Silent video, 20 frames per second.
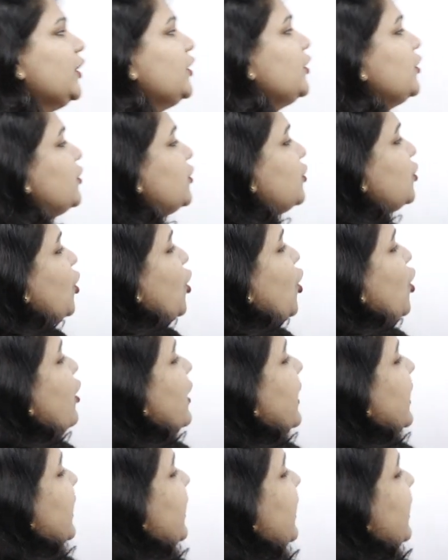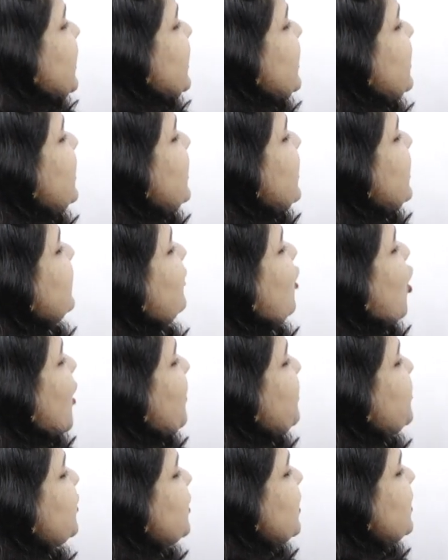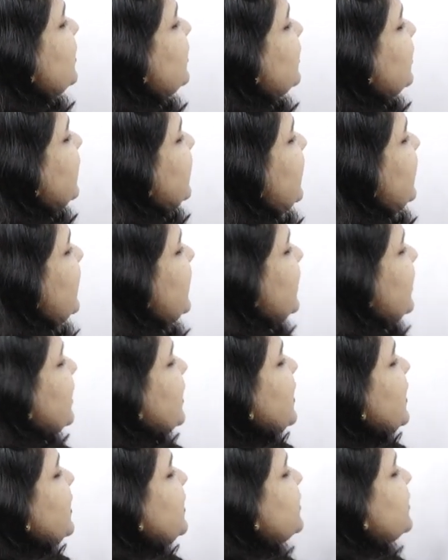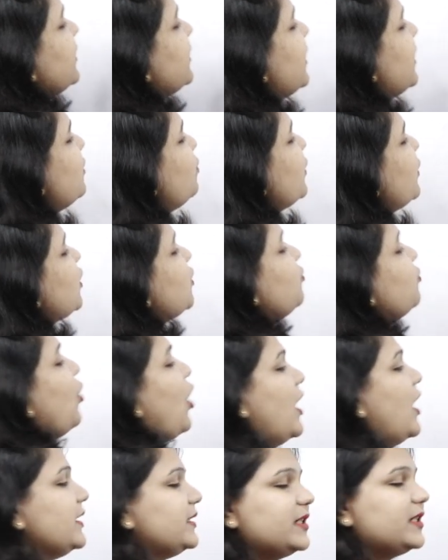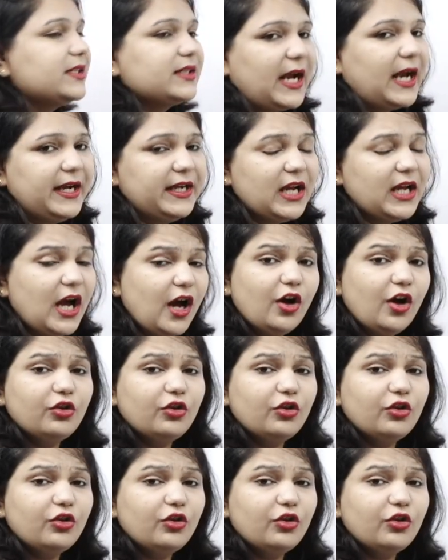So in option 3 here it is written which was designed.